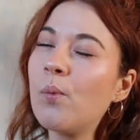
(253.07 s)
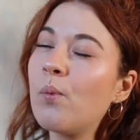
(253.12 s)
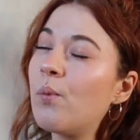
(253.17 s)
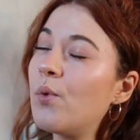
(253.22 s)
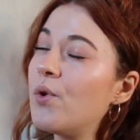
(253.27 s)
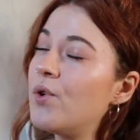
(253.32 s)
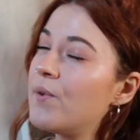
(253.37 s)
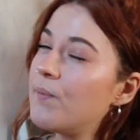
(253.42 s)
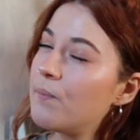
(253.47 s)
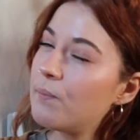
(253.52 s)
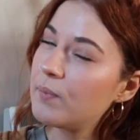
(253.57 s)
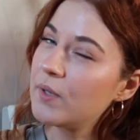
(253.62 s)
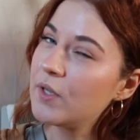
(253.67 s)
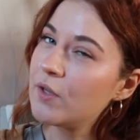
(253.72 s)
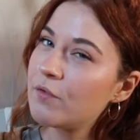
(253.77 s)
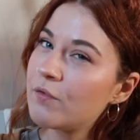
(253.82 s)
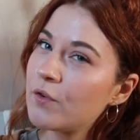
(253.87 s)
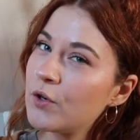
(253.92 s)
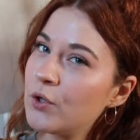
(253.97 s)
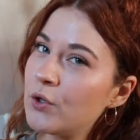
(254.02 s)
wouldn't be
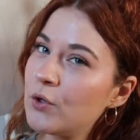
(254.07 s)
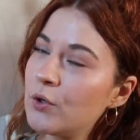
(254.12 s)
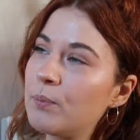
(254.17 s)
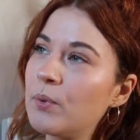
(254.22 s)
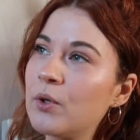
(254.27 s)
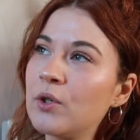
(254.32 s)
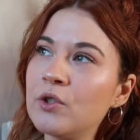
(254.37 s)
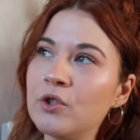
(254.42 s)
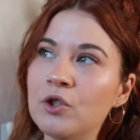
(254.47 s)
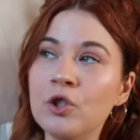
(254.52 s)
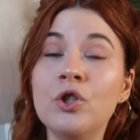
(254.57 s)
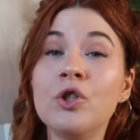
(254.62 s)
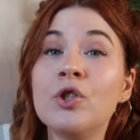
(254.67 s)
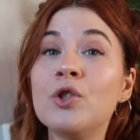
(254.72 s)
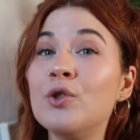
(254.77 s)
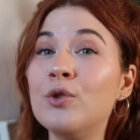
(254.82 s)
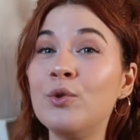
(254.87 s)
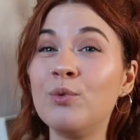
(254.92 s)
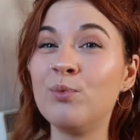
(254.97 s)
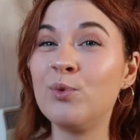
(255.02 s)
for you because you
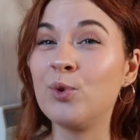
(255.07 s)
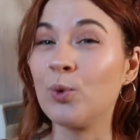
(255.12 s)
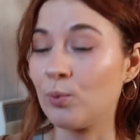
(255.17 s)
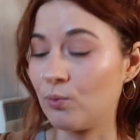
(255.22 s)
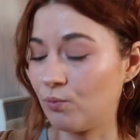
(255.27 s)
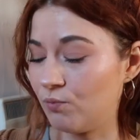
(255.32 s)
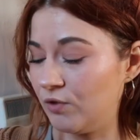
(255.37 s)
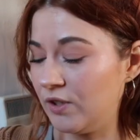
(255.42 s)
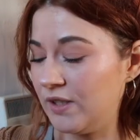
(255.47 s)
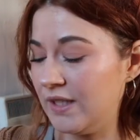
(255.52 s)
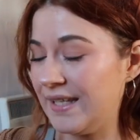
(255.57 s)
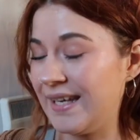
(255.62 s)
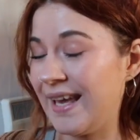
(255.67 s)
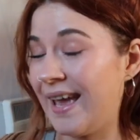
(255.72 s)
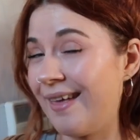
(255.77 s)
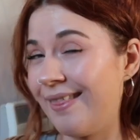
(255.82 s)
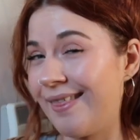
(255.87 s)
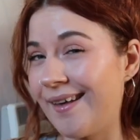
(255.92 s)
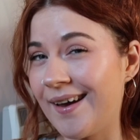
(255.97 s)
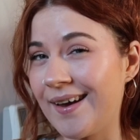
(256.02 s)
just don't really
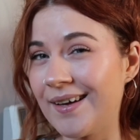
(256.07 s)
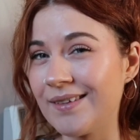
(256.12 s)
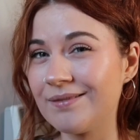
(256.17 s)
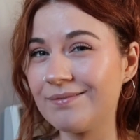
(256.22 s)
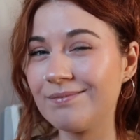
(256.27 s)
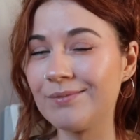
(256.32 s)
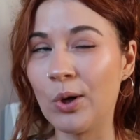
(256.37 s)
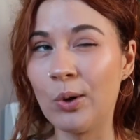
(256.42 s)
get that